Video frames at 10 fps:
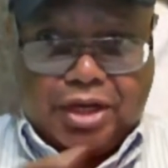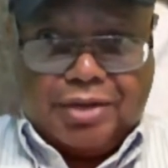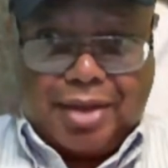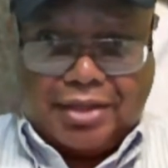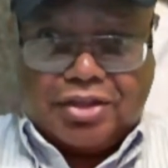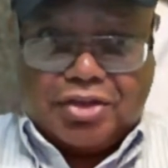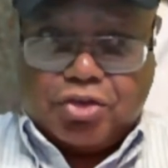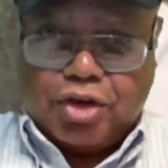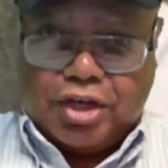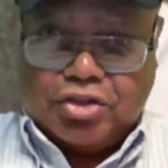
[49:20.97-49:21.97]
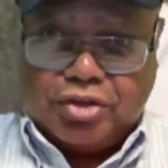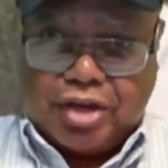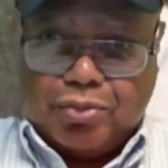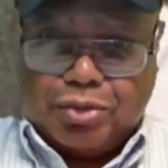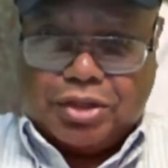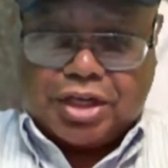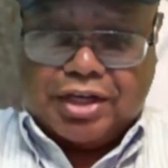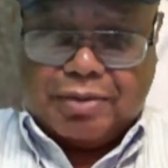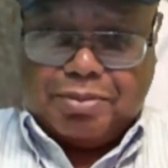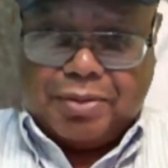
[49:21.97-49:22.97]
Remember, he met this creature that
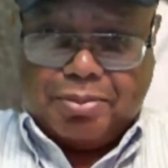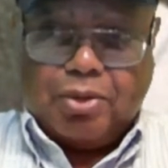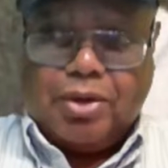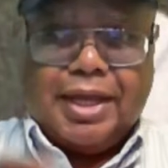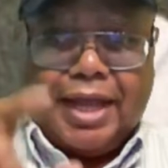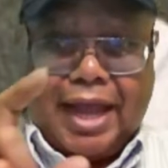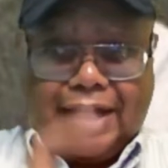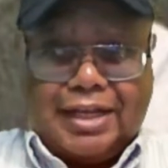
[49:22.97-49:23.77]
was killing people